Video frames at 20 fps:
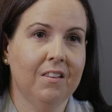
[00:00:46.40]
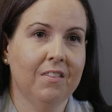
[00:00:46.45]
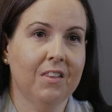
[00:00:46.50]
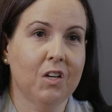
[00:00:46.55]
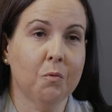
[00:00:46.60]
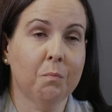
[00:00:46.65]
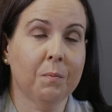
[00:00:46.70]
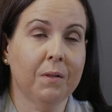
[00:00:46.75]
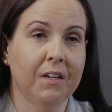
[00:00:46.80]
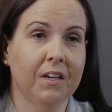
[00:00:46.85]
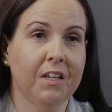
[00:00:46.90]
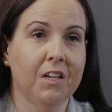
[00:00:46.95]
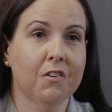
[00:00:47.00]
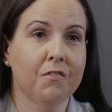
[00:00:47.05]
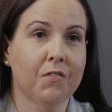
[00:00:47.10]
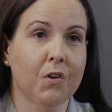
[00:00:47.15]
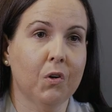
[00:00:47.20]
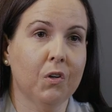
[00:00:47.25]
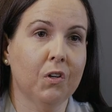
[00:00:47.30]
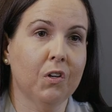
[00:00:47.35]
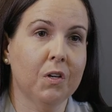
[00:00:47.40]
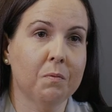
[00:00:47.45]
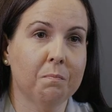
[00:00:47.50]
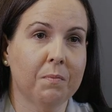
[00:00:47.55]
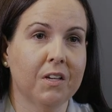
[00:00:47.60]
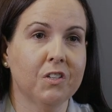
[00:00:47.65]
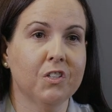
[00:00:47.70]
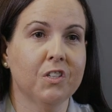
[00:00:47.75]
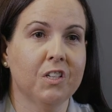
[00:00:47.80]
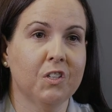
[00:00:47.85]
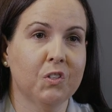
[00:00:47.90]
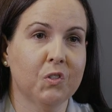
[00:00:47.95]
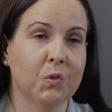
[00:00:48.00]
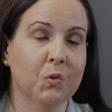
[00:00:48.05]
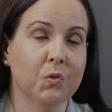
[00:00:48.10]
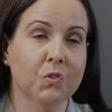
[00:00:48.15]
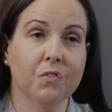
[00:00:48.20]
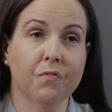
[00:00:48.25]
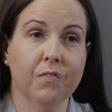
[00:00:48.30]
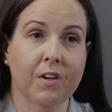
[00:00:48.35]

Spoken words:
There are plenty of online budgeting tools